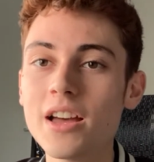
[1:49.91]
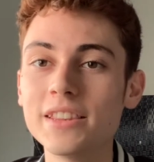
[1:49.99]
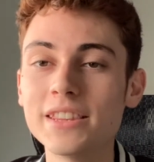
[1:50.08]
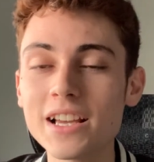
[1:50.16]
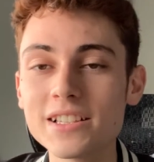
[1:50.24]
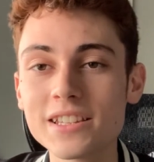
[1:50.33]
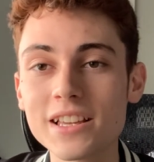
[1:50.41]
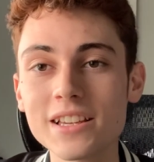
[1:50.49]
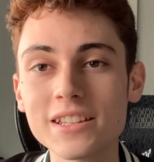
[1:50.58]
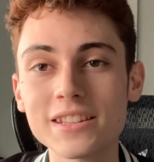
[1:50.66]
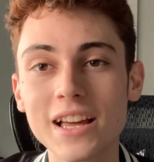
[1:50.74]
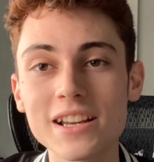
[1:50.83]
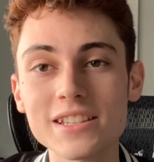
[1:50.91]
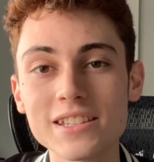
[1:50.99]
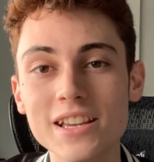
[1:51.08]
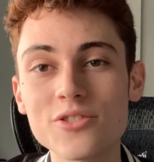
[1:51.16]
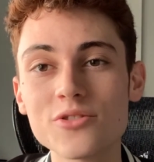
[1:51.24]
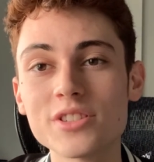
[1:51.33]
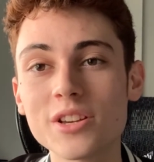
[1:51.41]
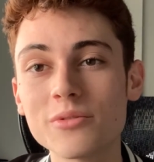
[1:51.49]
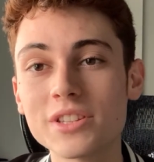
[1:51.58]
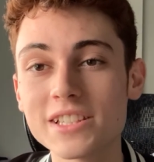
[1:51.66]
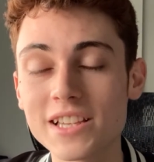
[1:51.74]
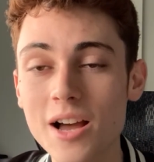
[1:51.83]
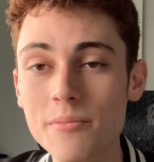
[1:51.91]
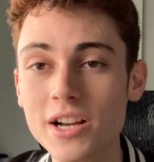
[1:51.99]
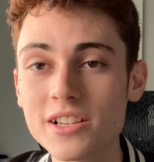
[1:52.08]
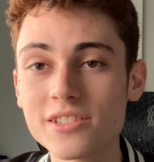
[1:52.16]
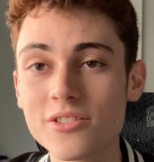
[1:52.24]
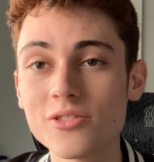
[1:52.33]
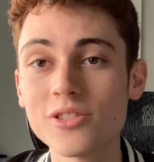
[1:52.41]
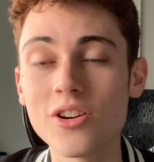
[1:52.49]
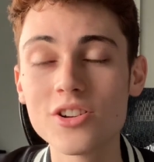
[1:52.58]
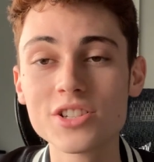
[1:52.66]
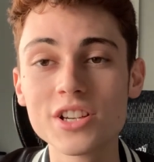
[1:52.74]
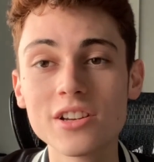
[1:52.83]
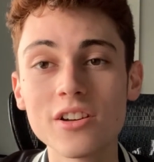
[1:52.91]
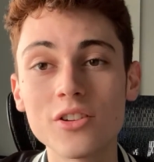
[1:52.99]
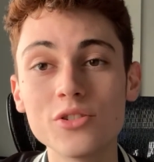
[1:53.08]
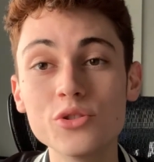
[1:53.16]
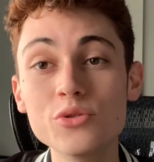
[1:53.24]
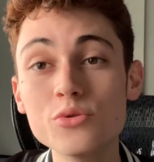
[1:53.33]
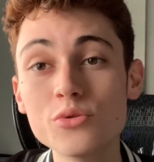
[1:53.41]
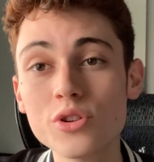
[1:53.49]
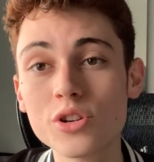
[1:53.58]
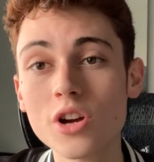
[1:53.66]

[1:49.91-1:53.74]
Next thing that is interesting with this app, guys, they're launching a new